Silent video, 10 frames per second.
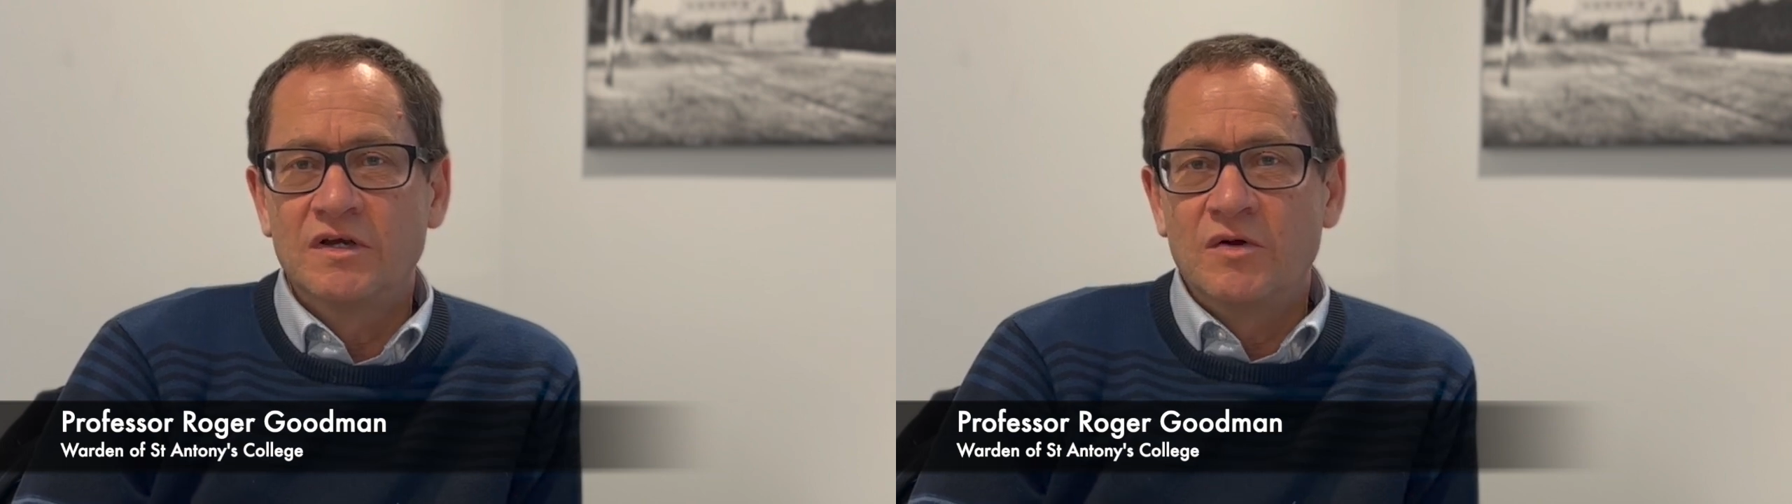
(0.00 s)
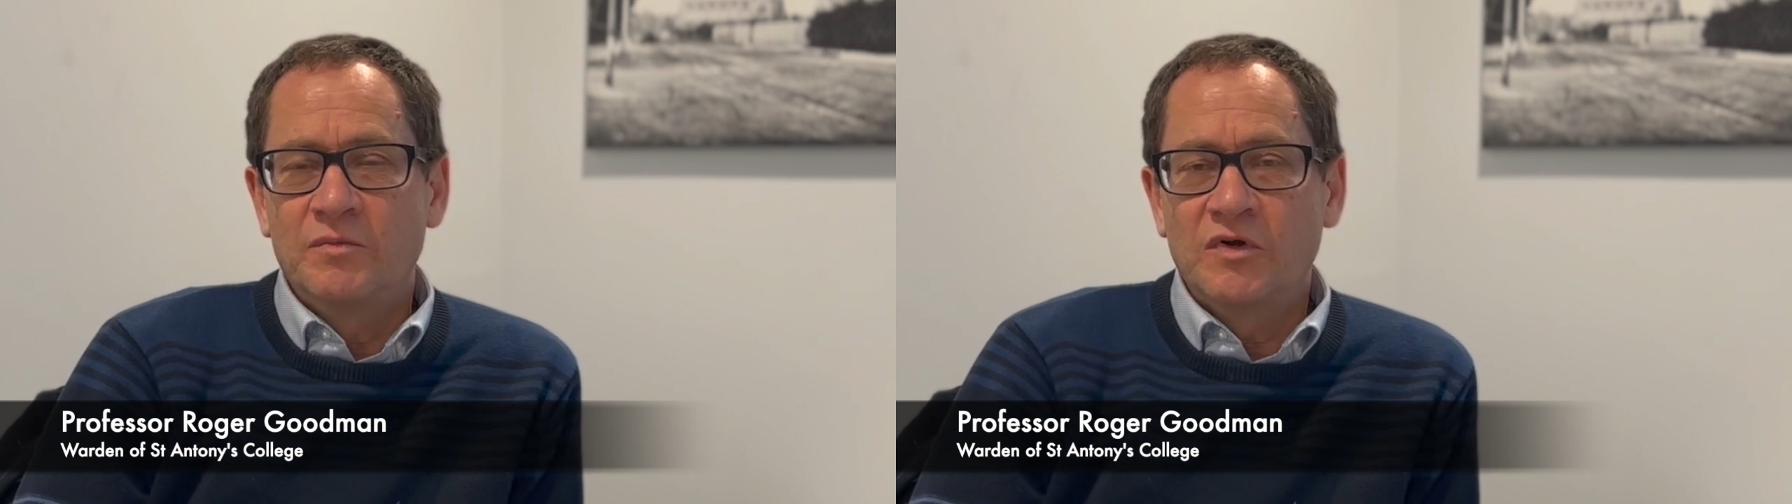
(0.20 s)

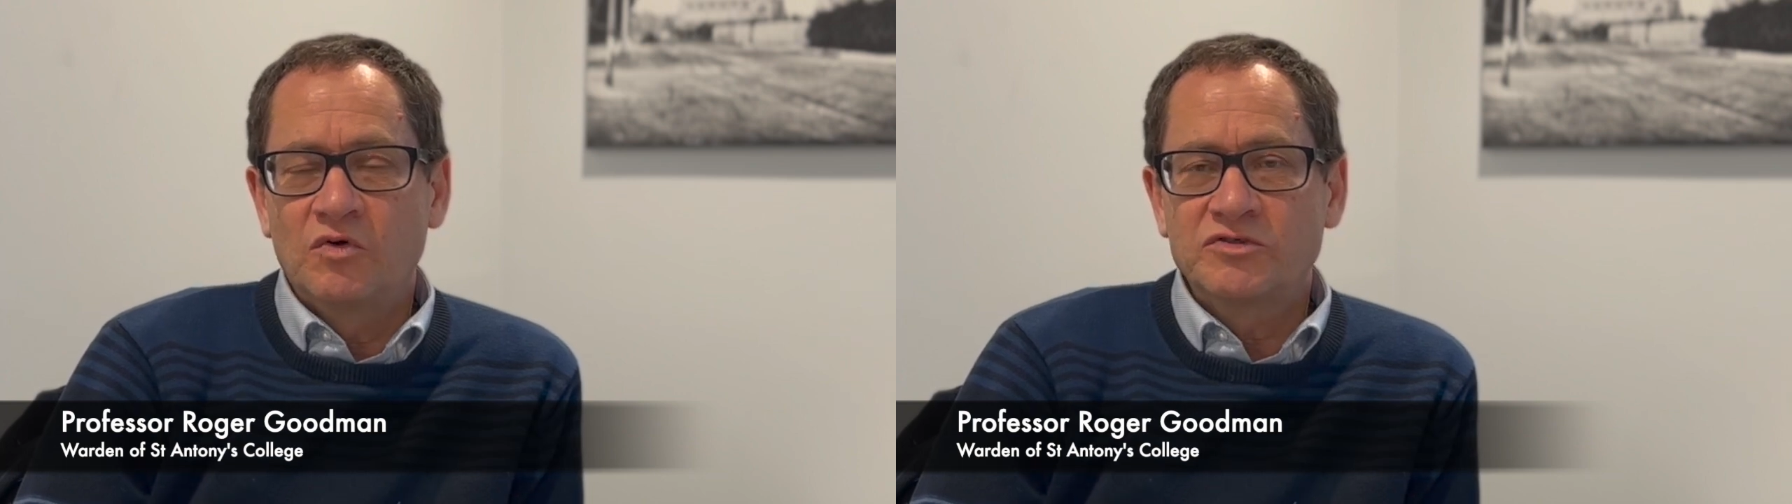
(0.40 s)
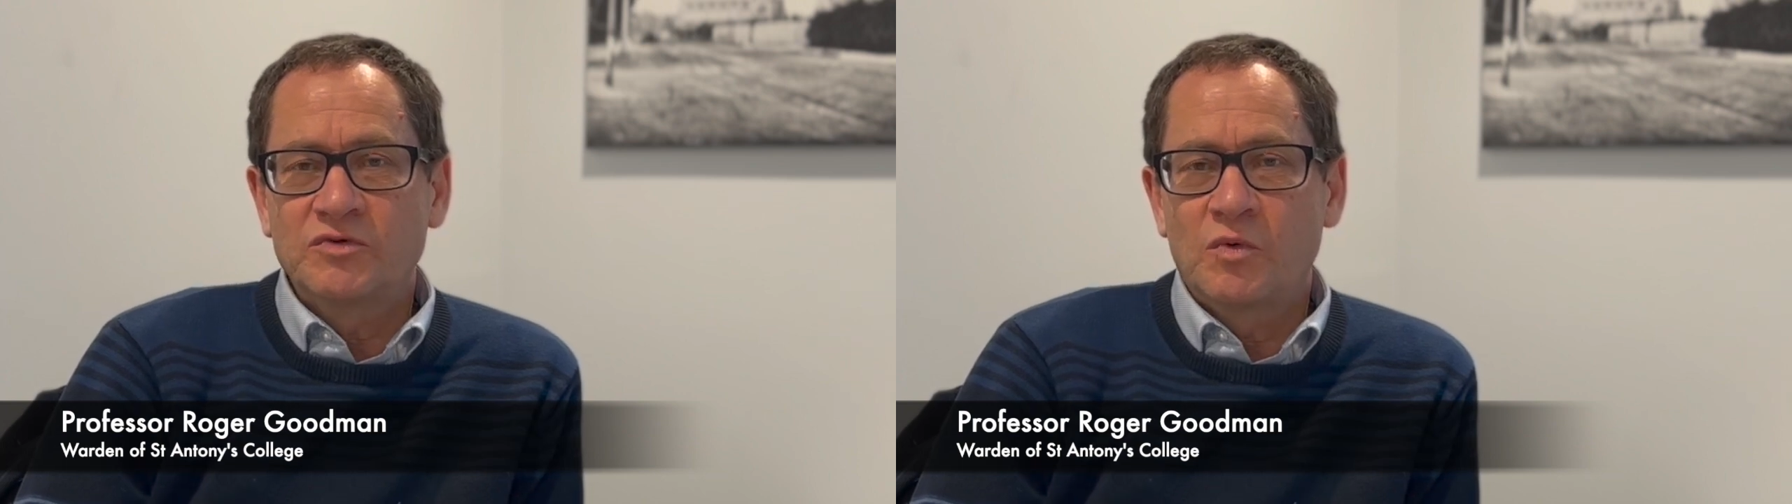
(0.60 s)
but
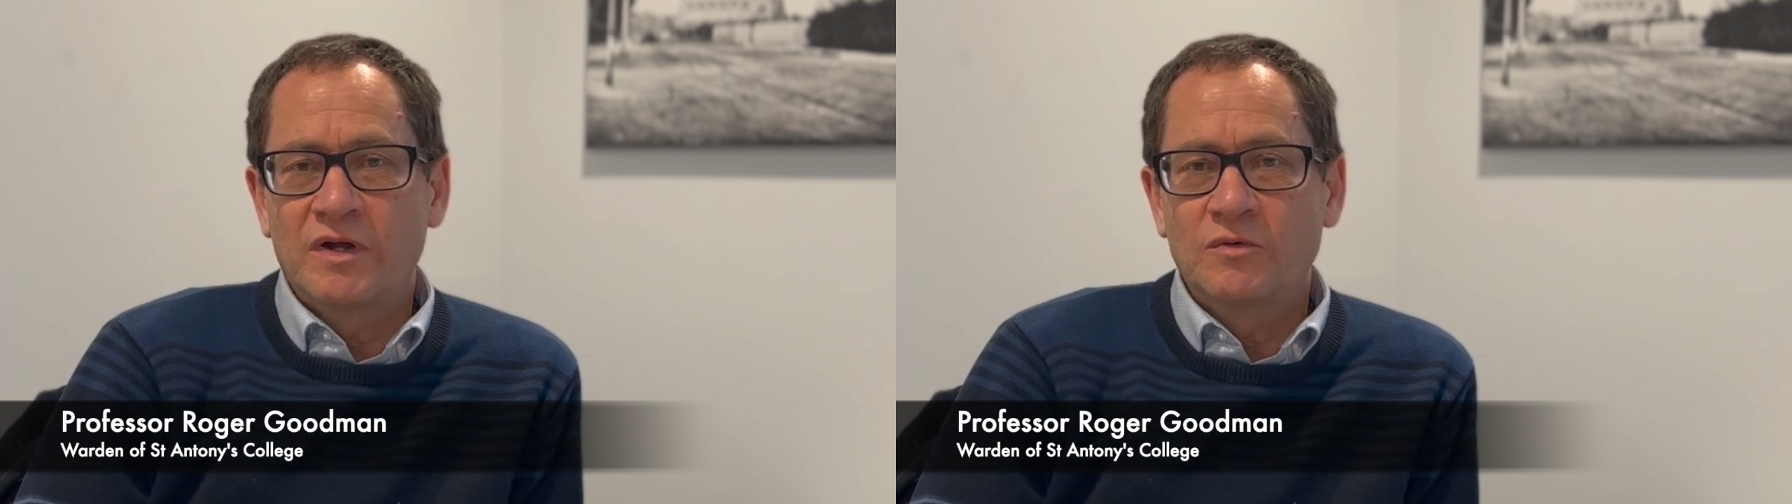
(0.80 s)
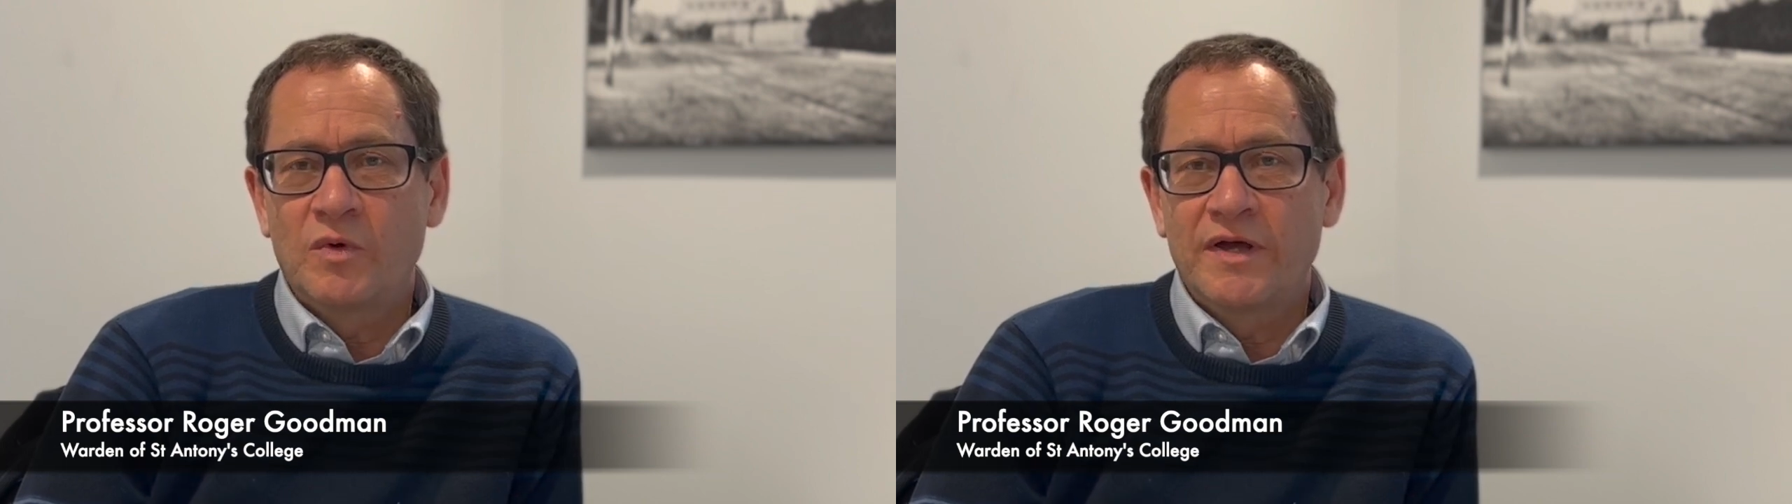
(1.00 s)
also one
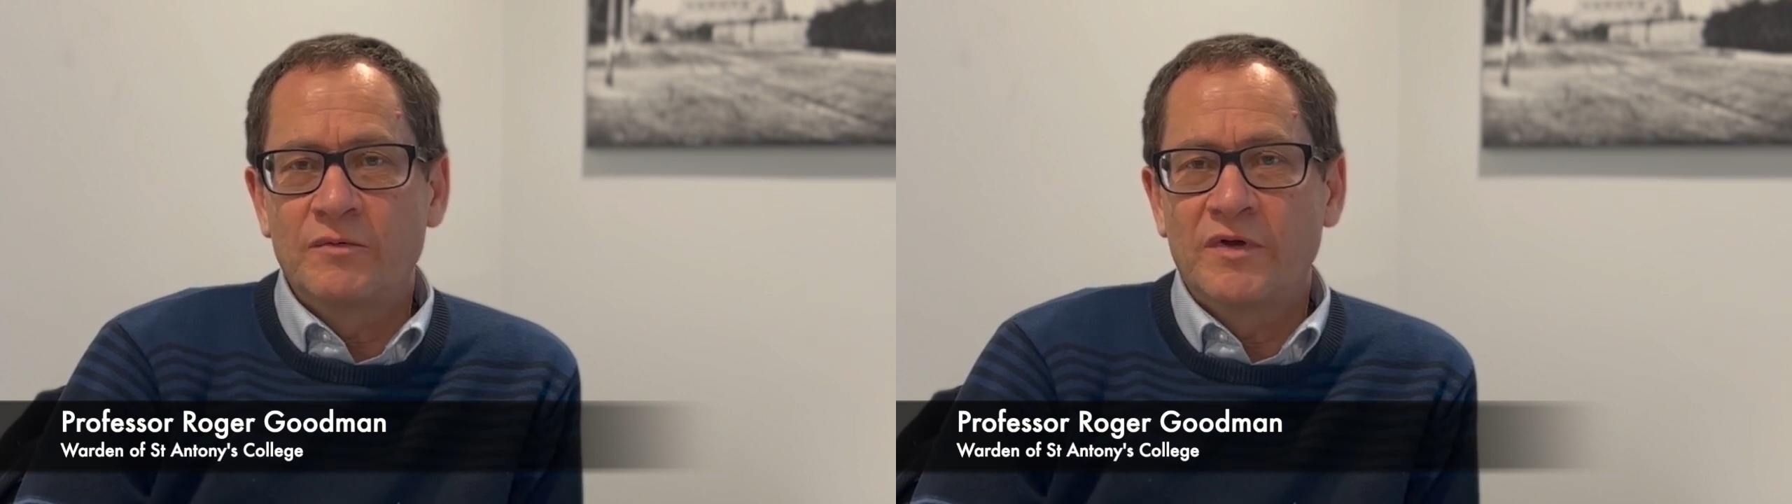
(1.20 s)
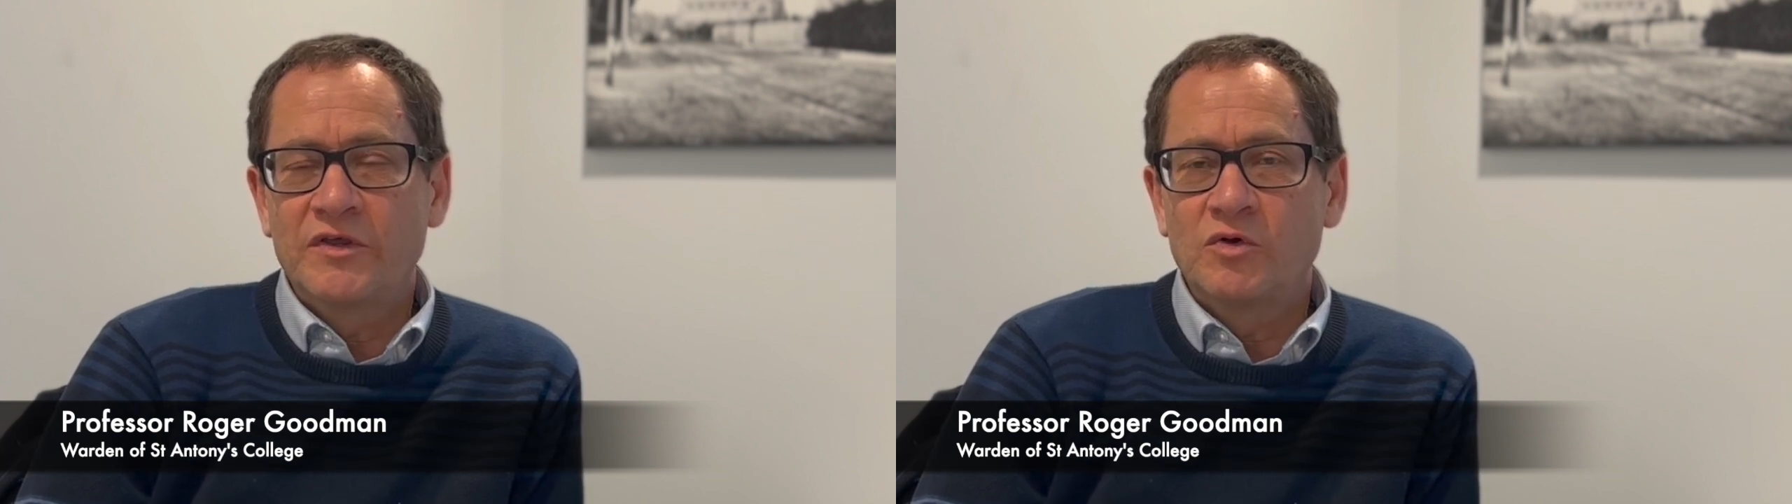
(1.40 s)
where whether you